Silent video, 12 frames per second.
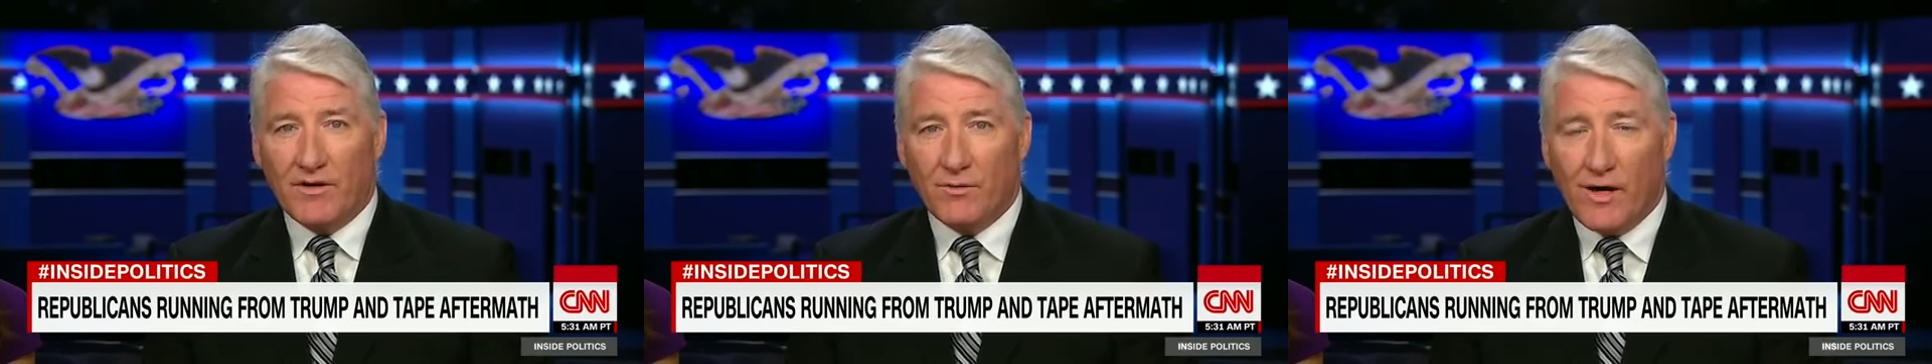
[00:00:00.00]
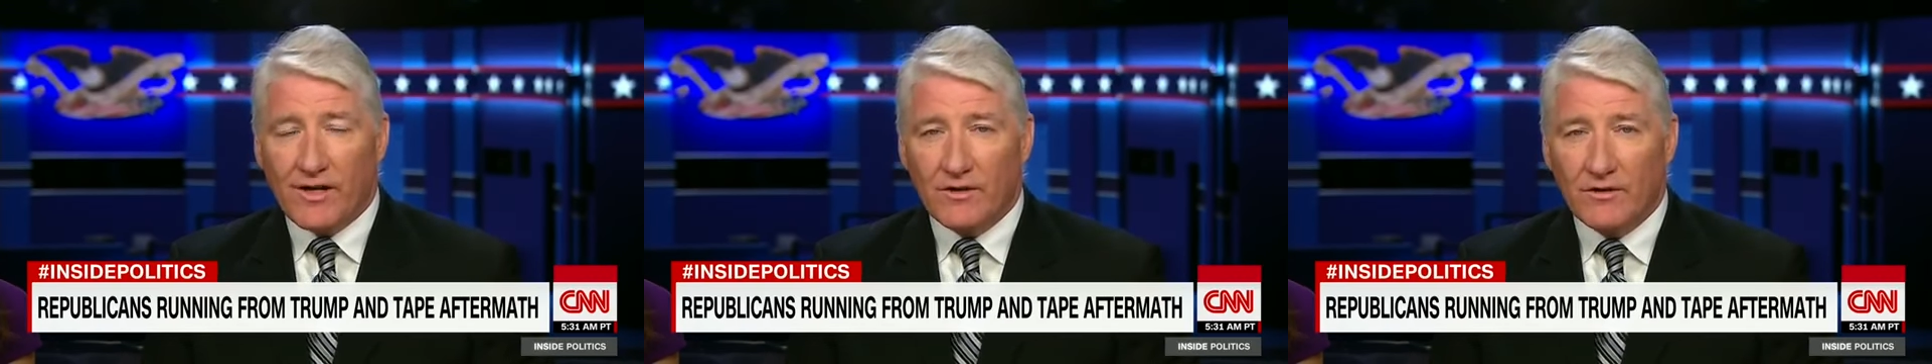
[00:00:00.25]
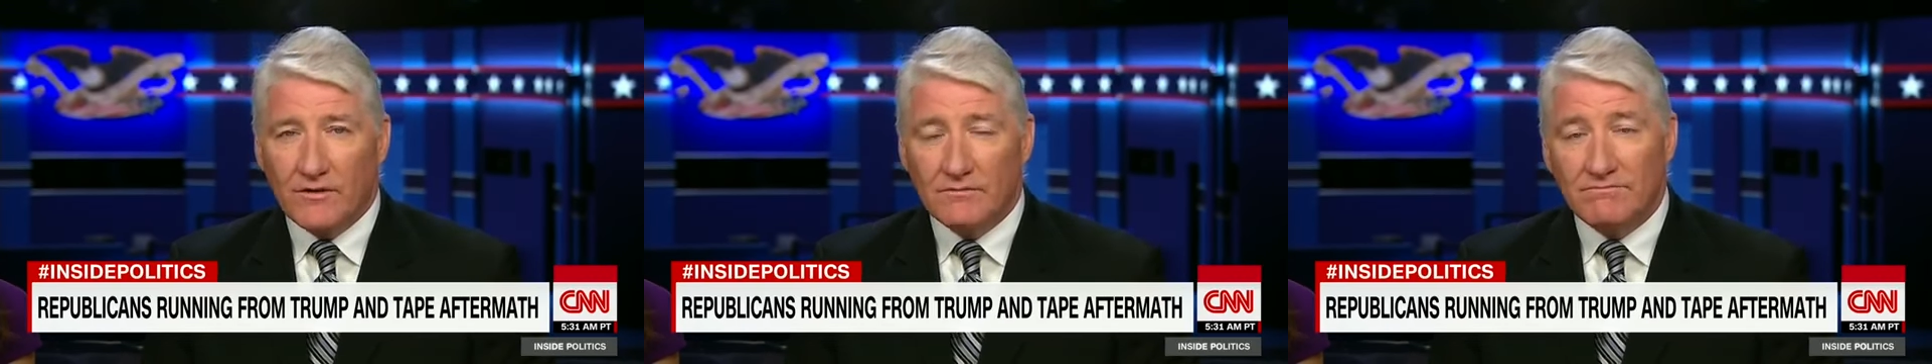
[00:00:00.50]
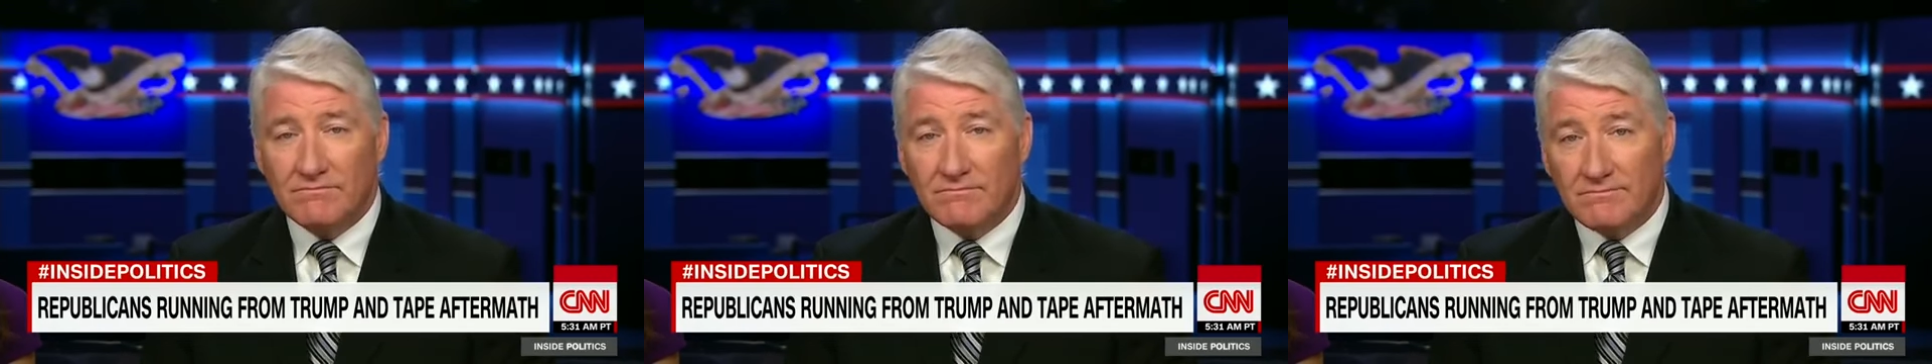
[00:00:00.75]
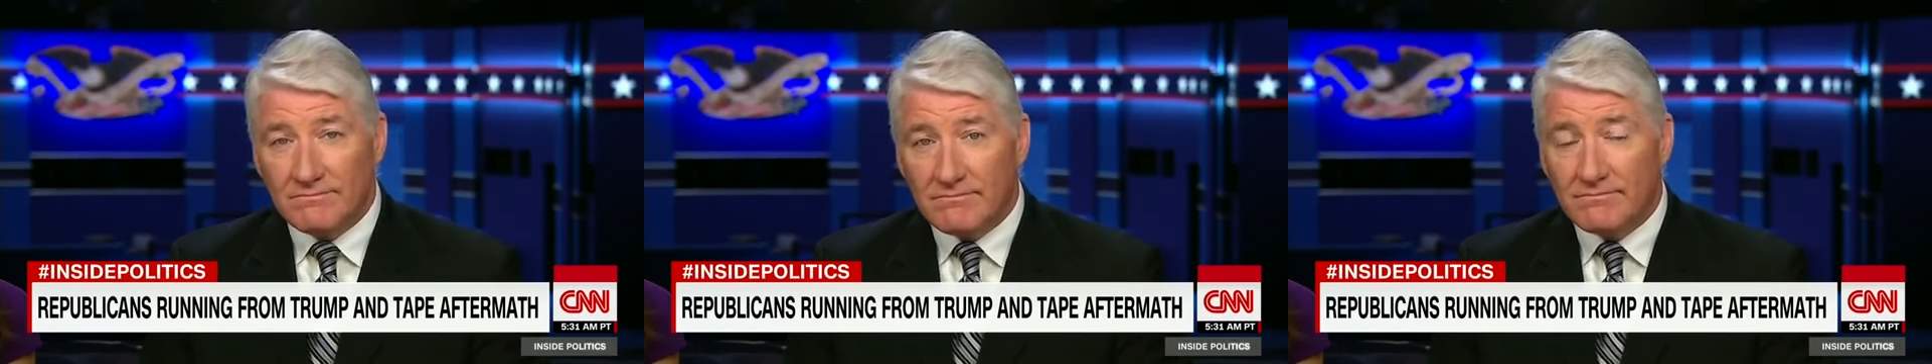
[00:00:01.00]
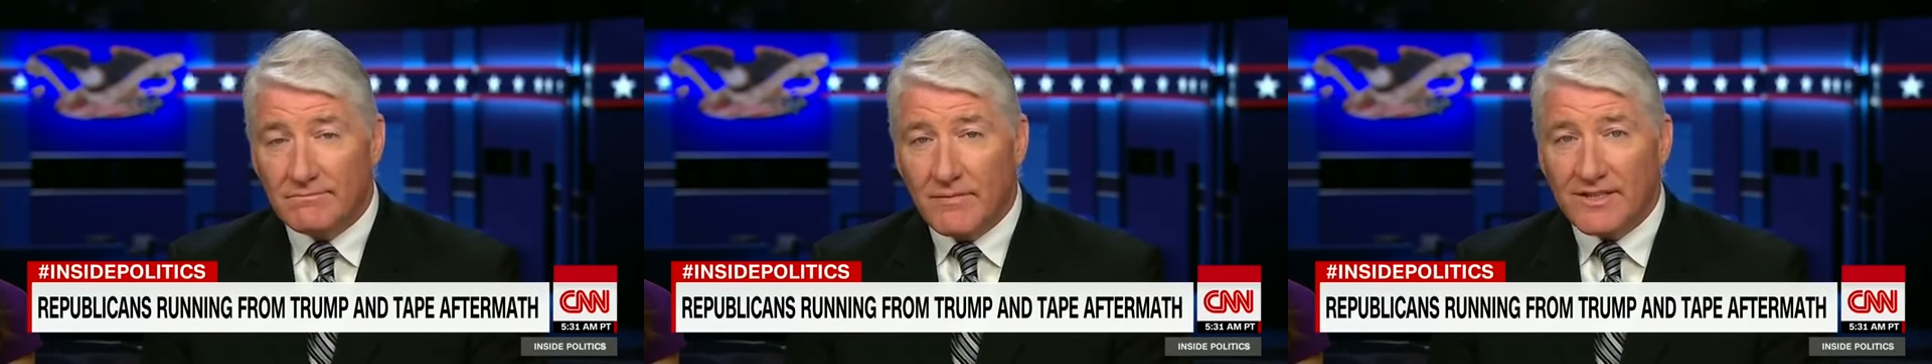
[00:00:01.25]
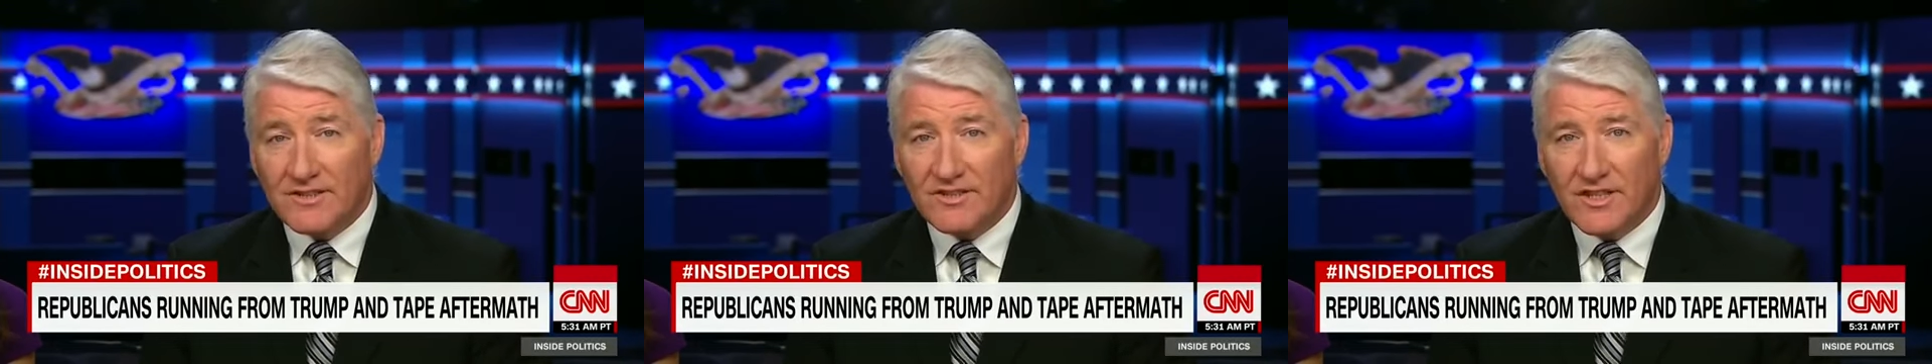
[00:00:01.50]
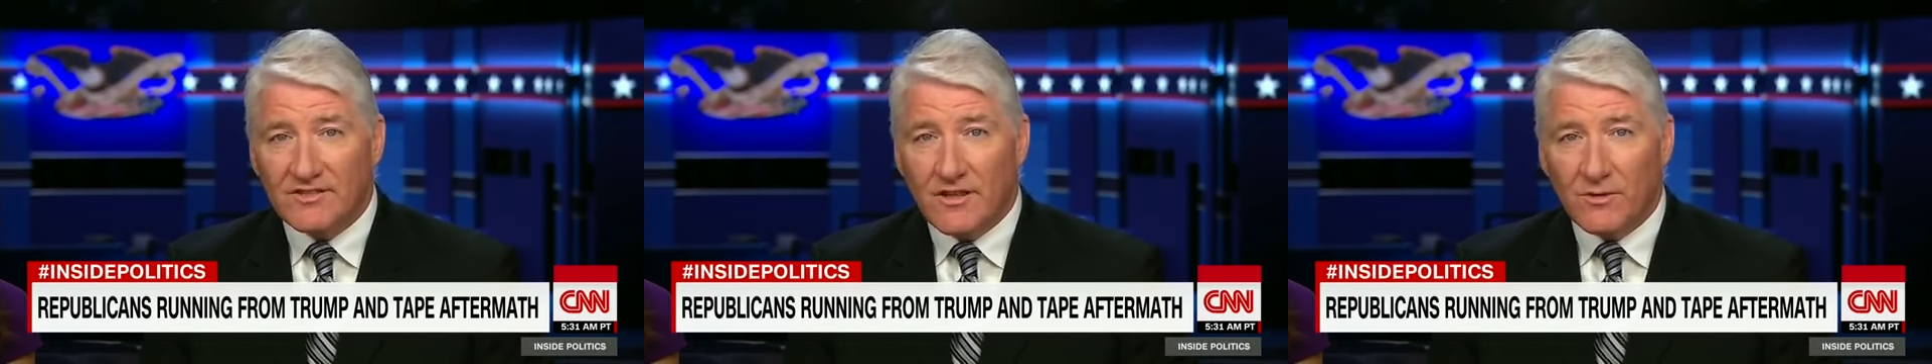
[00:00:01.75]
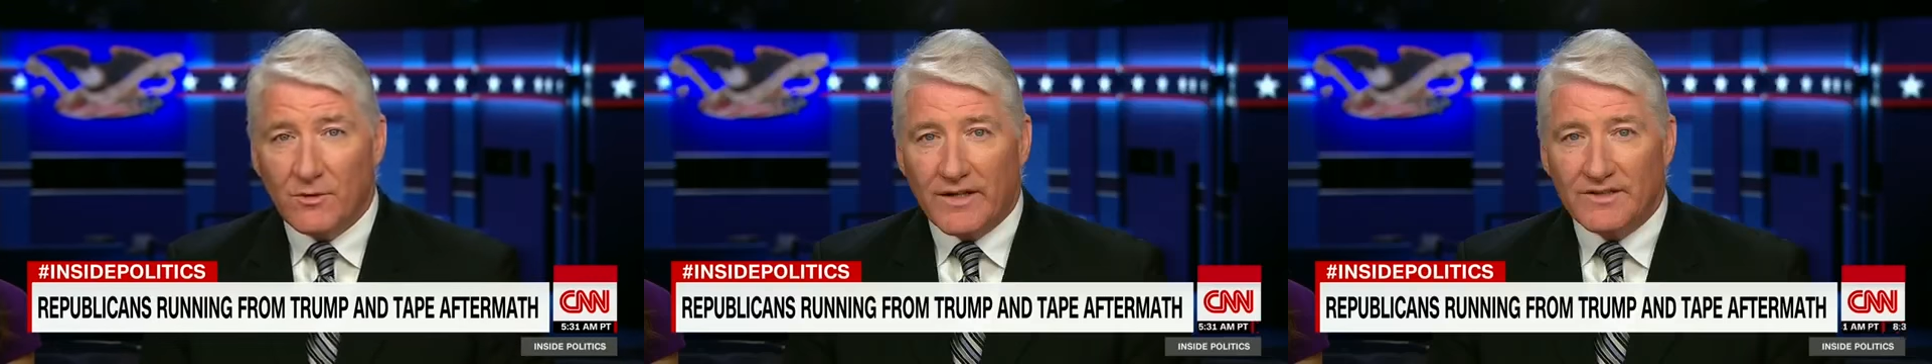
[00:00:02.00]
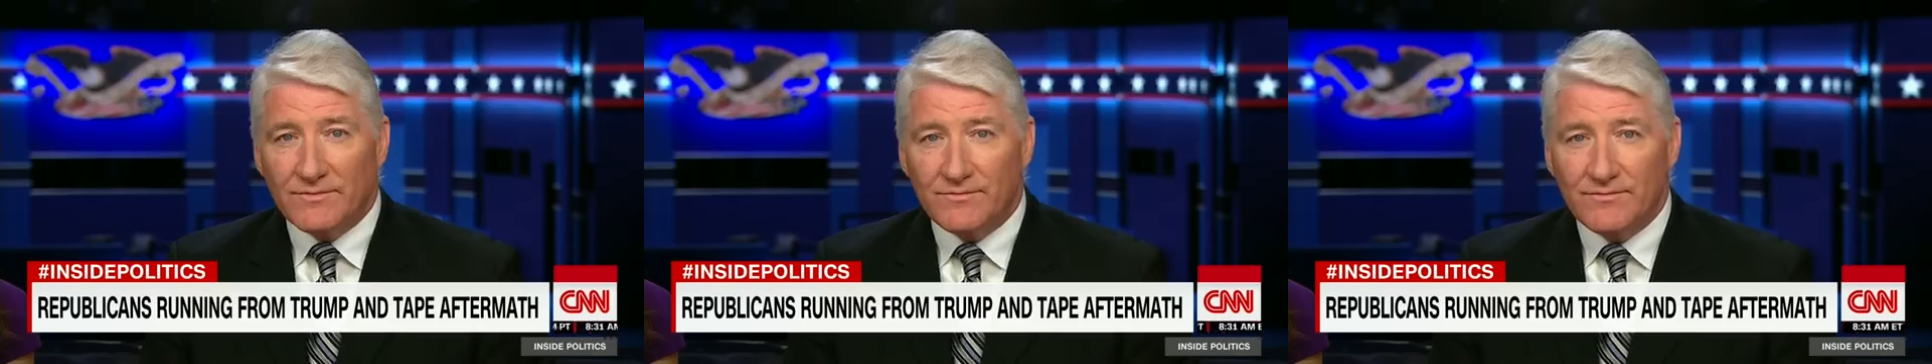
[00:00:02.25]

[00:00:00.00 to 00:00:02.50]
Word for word: The record might suggest otherwise.